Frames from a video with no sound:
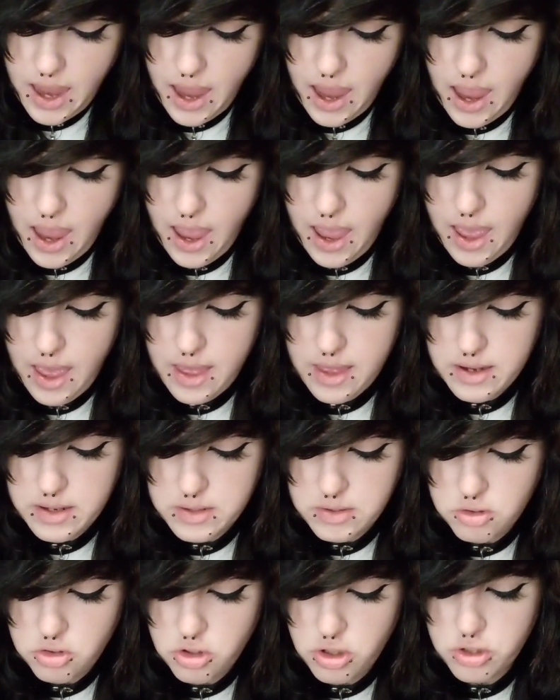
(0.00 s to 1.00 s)
add
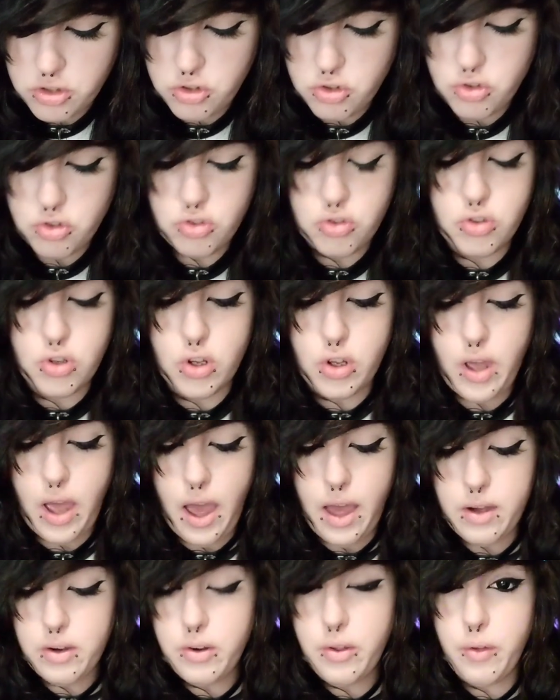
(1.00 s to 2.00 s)
just,
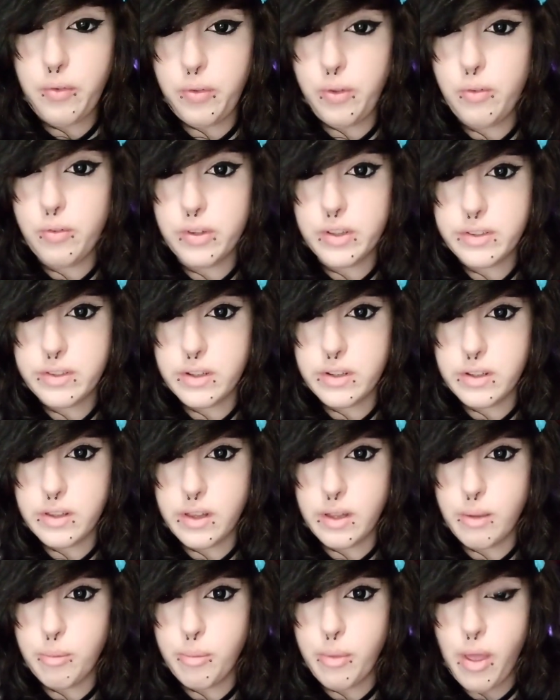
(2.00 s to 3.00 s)
I don't know if you've listened to
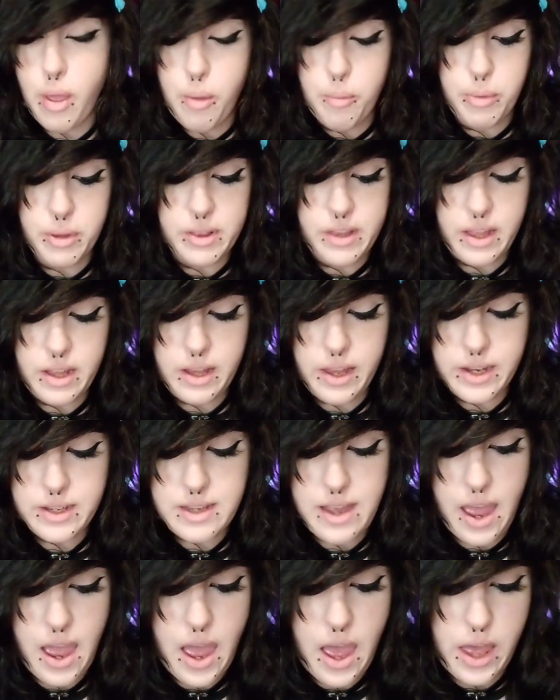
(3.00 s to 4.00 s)
them, but they like
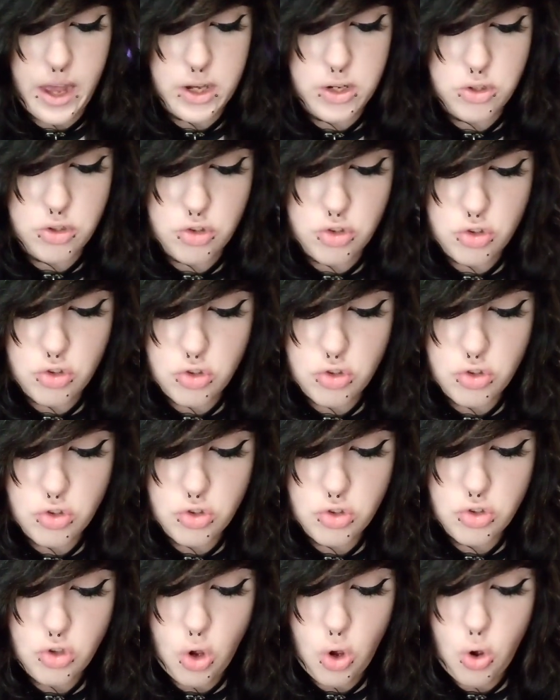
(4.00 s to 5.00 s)
to add
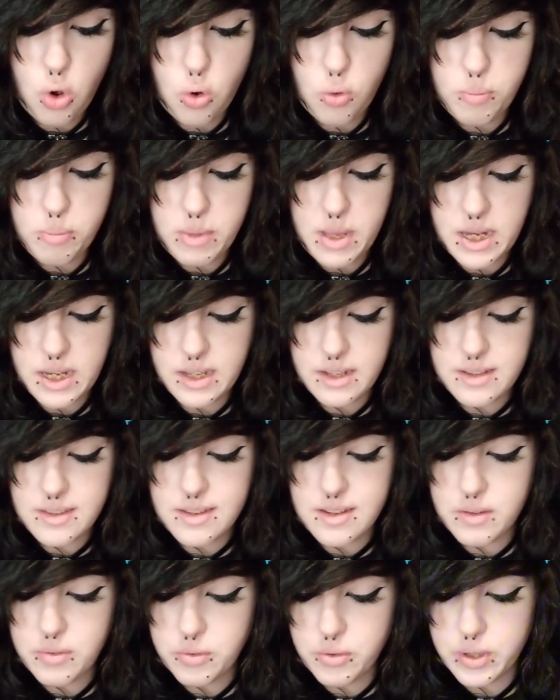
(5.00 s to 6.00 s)
so many
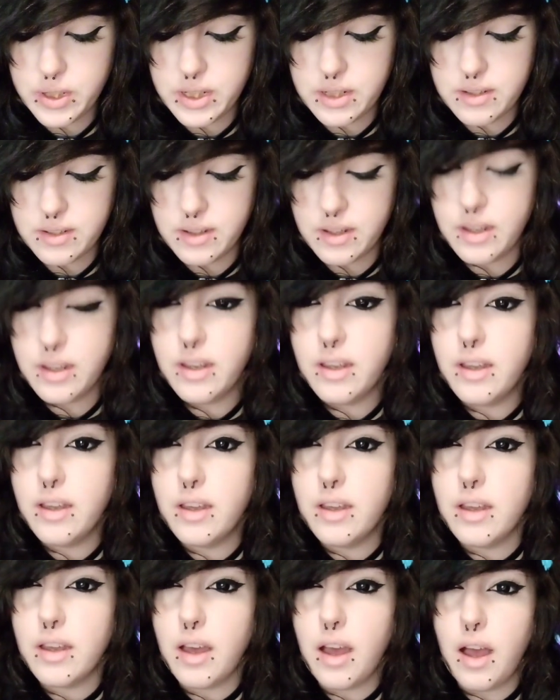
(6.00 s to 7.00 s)
different
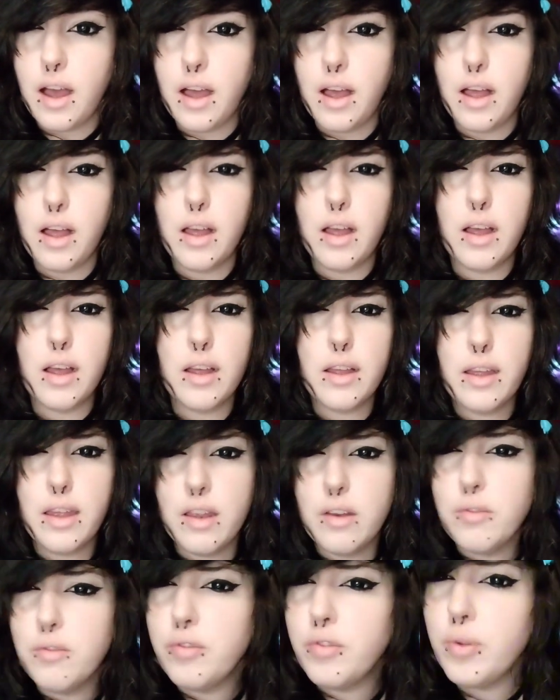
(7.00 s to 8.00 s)

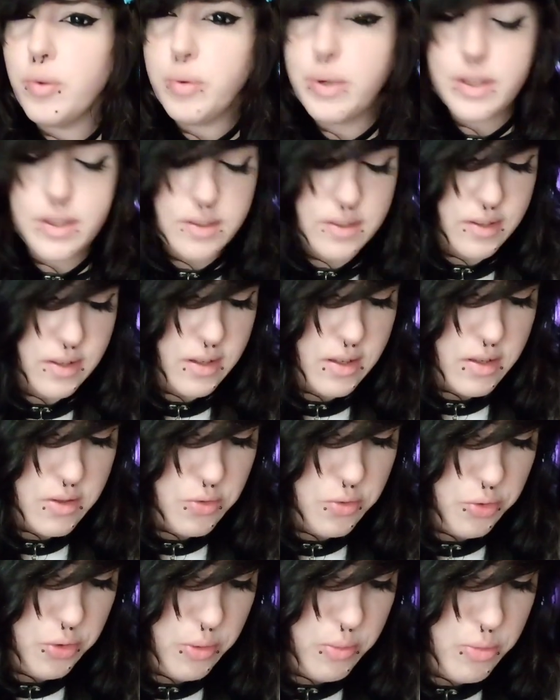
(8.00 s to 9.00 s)

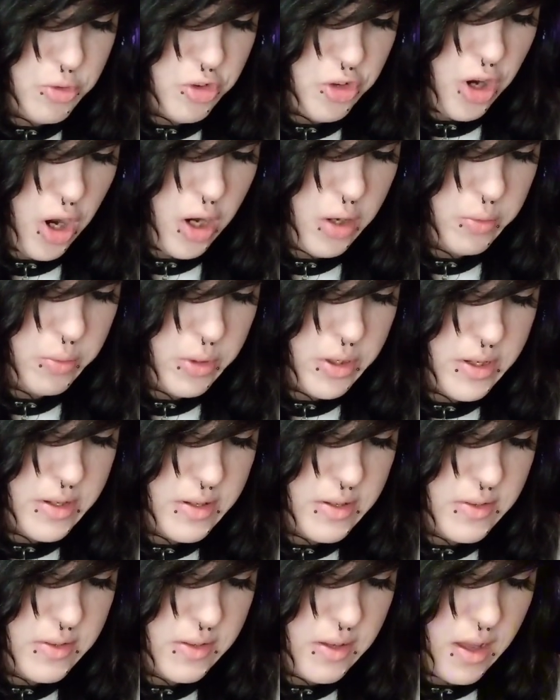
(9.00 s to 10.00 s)
influences from
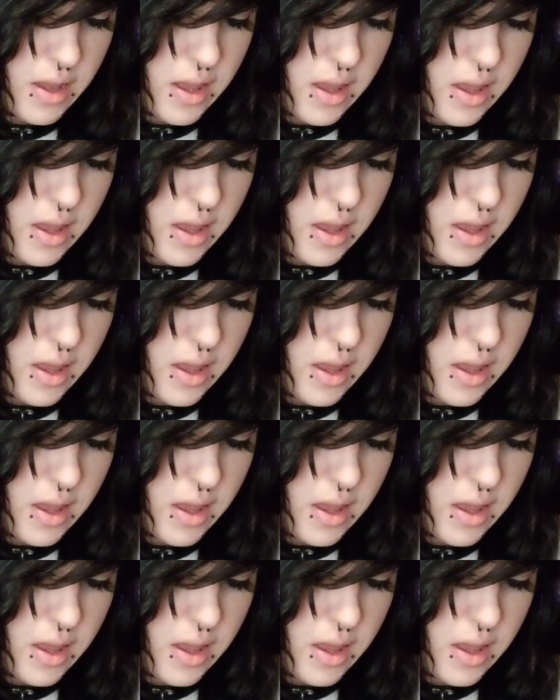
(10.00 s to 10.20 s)
genres